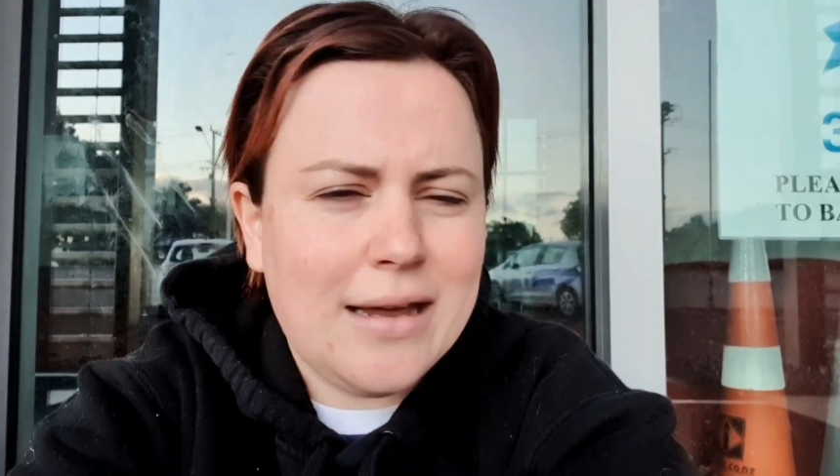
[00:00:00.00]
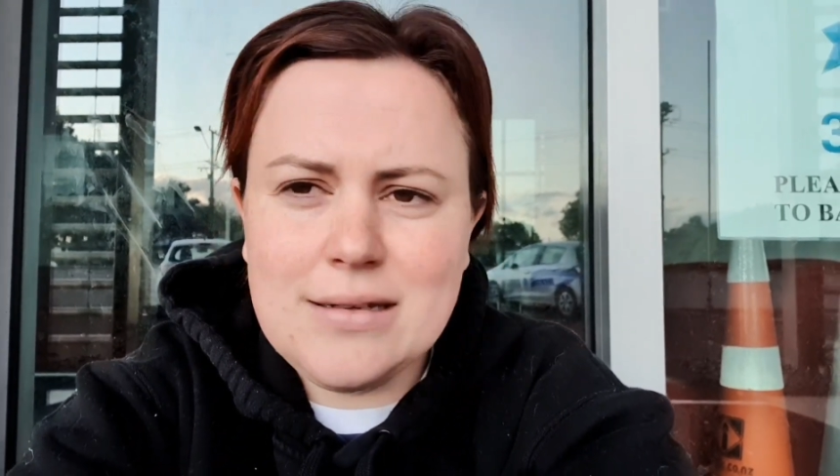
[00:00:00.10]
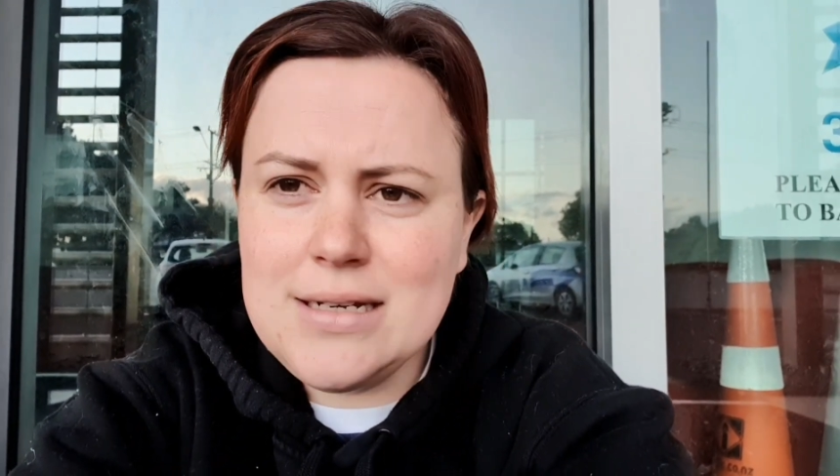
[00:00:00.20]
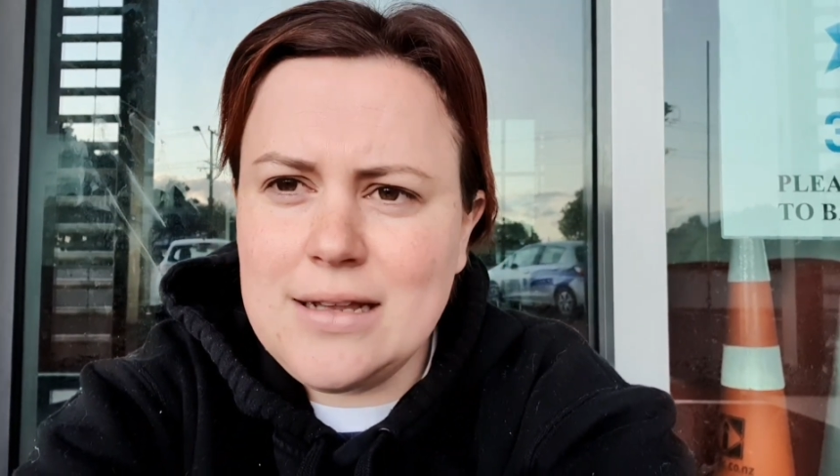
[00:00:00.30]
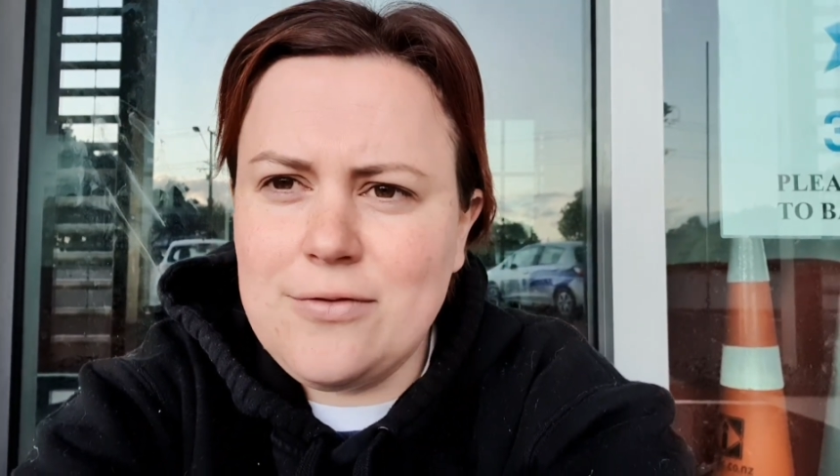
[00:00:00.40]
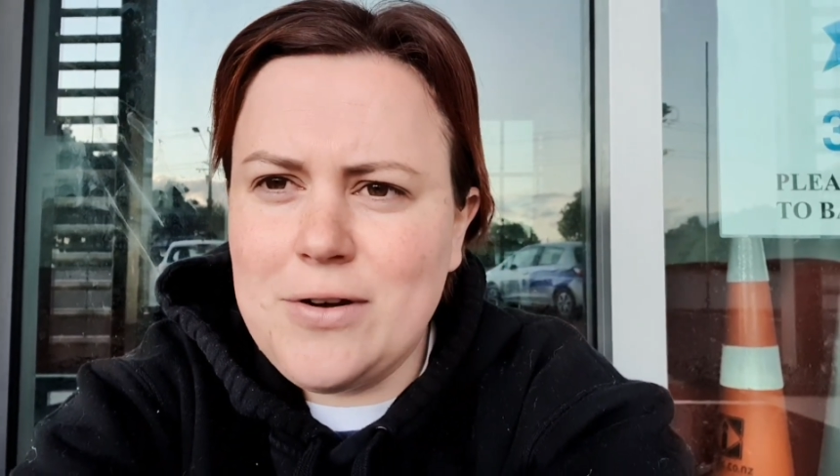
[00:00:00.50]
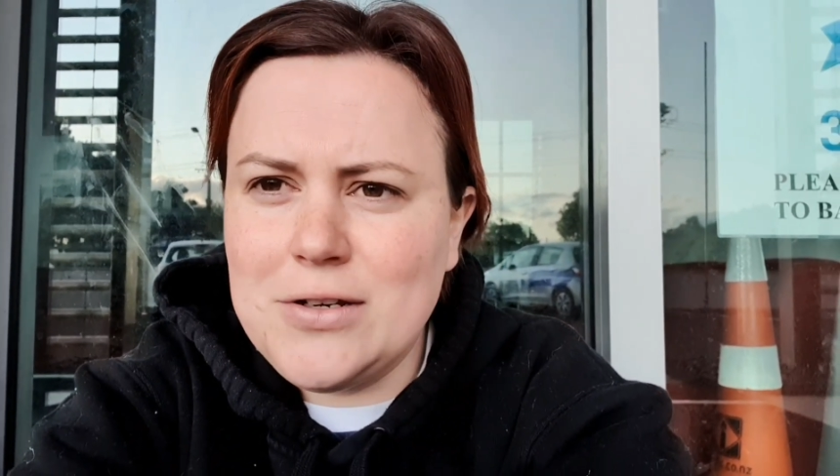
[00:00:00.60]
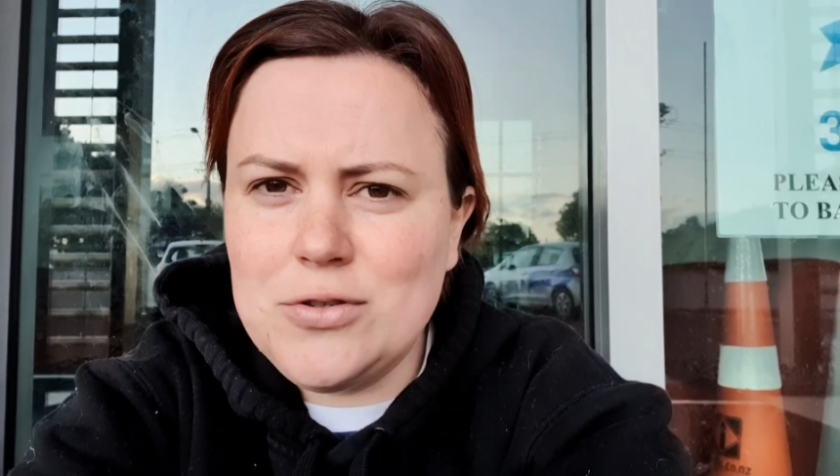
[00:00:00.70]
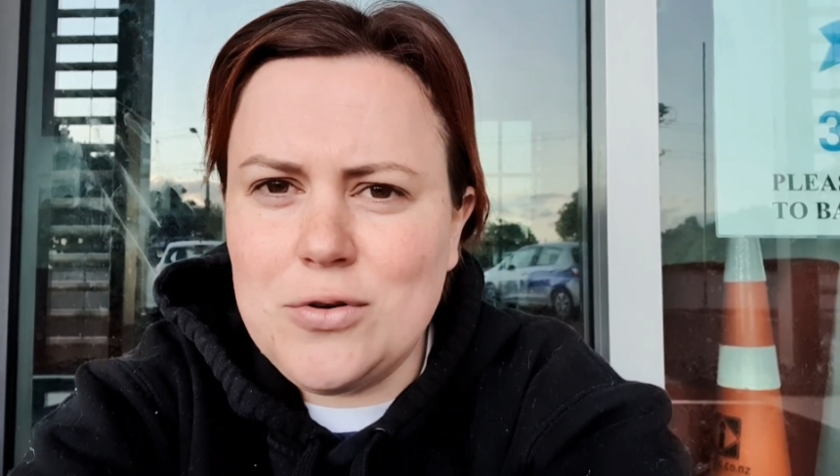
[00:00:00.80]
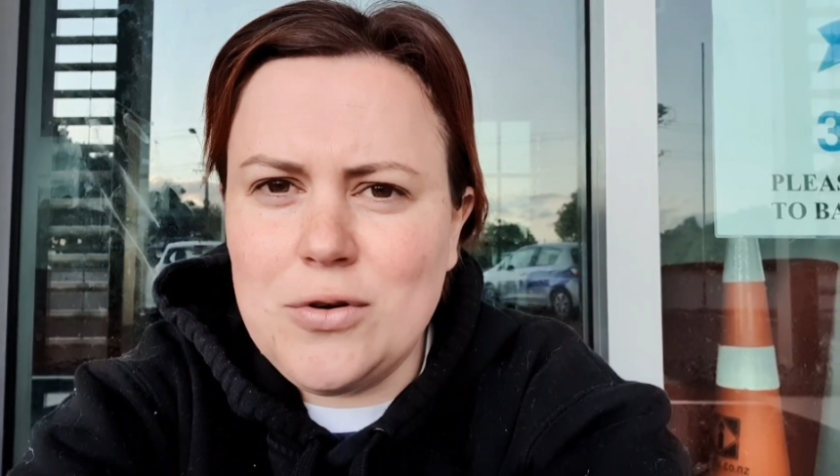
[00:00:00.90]
outside the
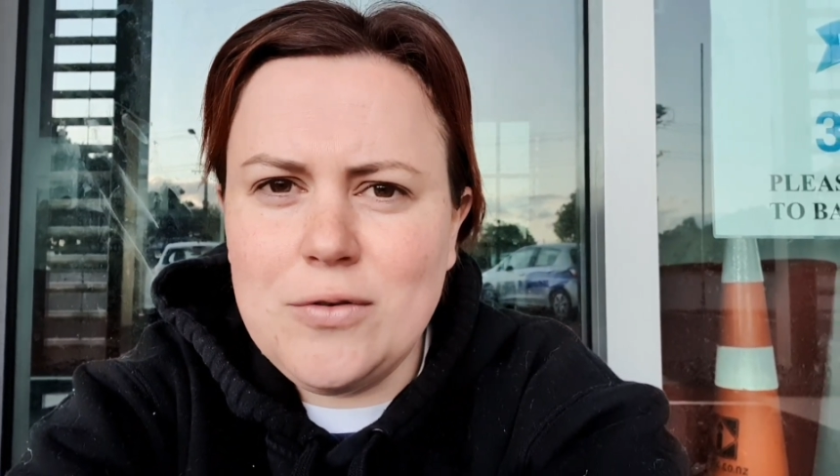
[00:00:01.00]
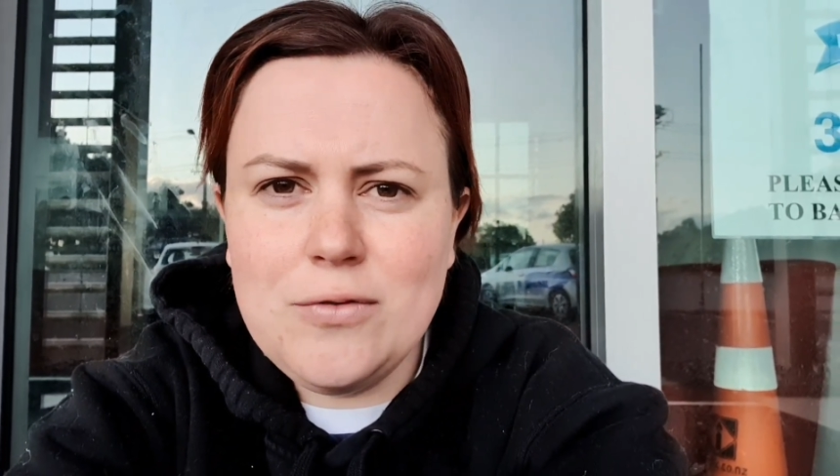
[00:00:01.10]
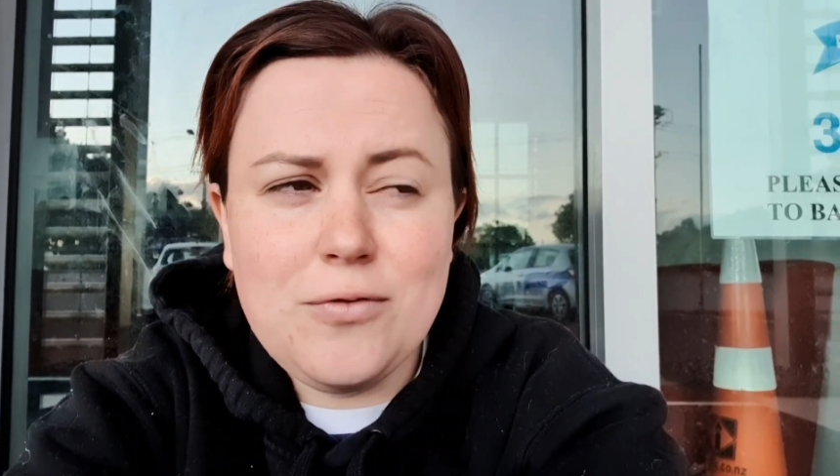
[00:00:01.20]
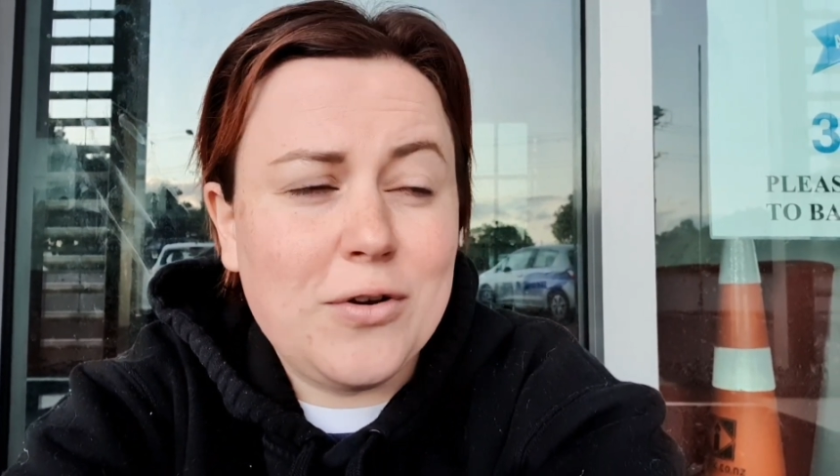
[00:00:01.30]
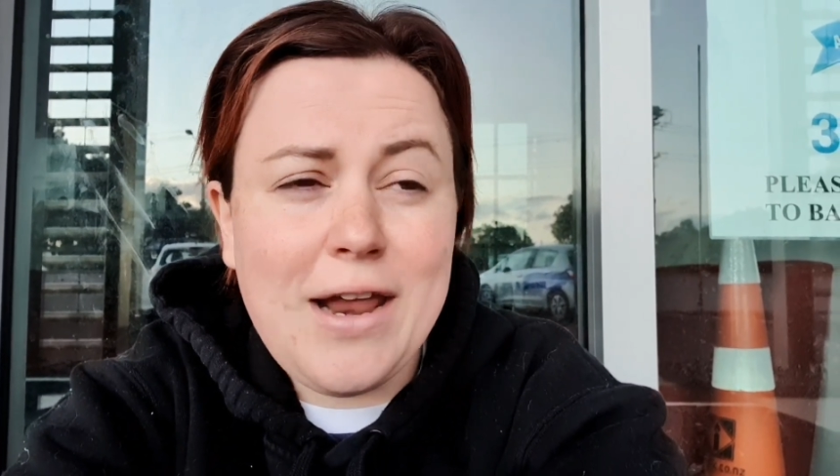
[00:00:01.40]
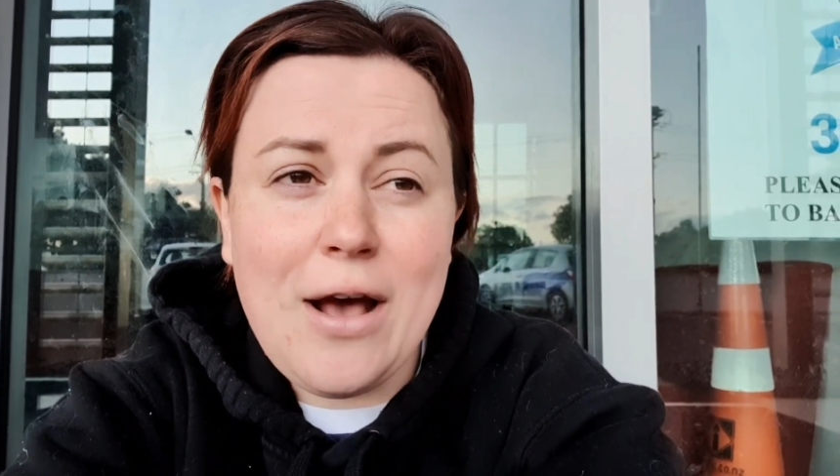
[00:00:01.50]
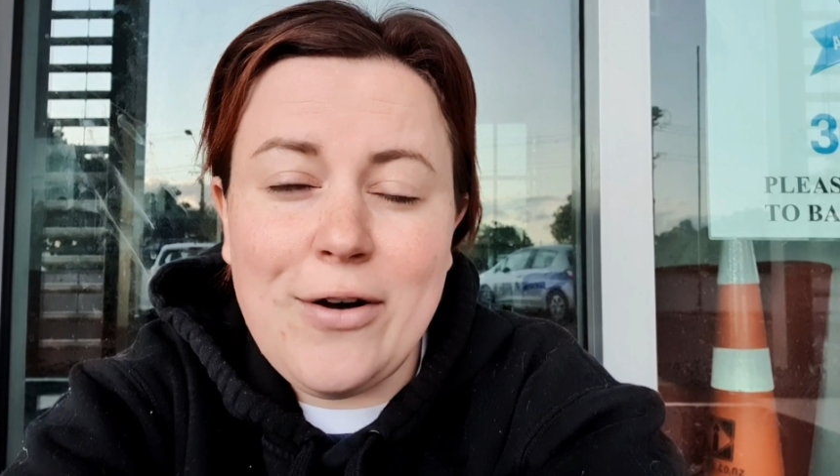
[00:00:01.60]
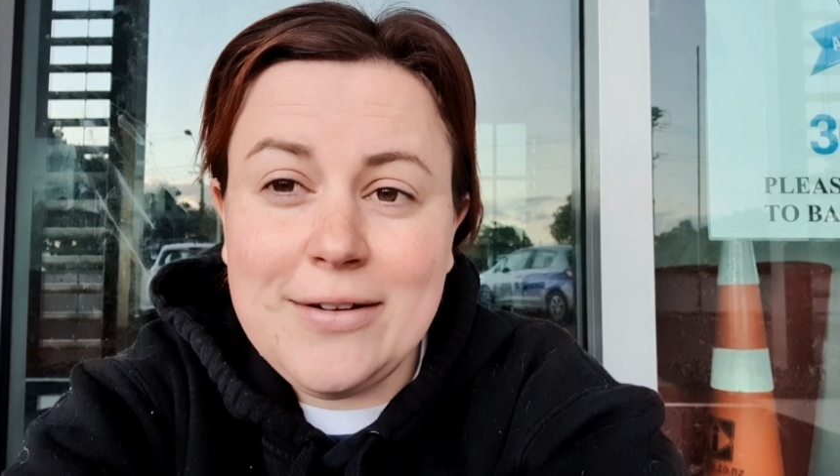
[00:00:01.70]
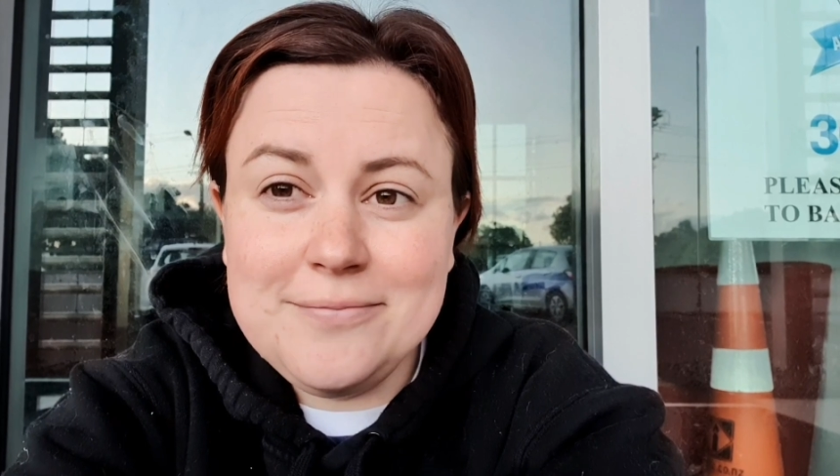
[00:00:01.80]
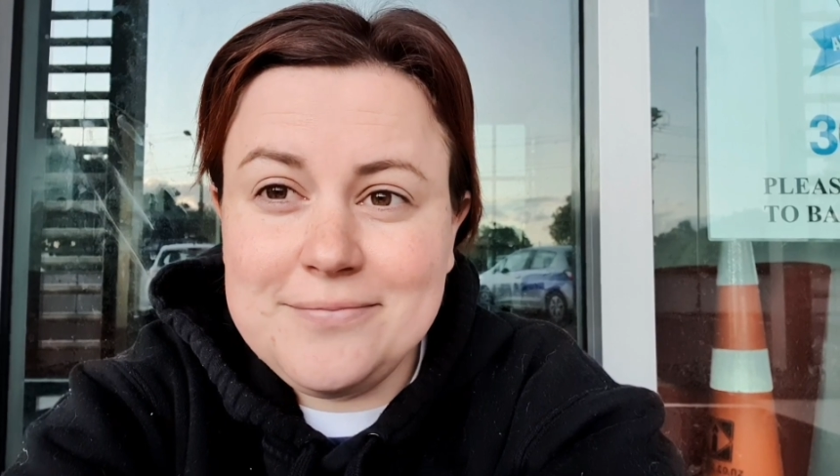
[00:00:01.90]
front door for an
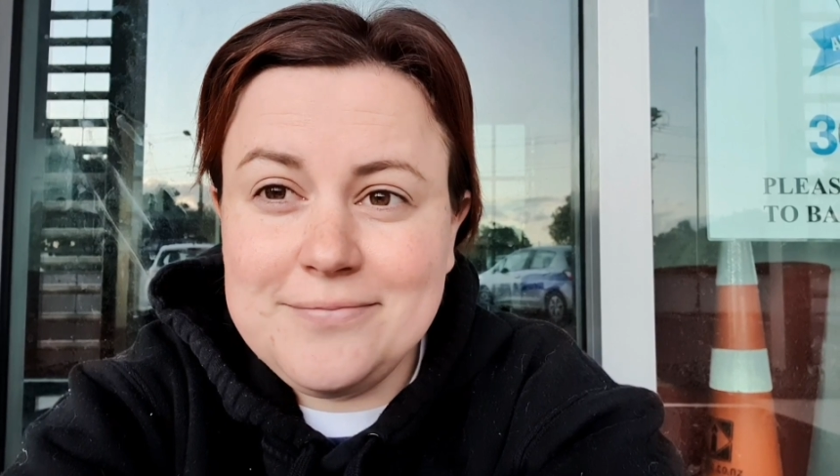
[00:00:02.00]
hour.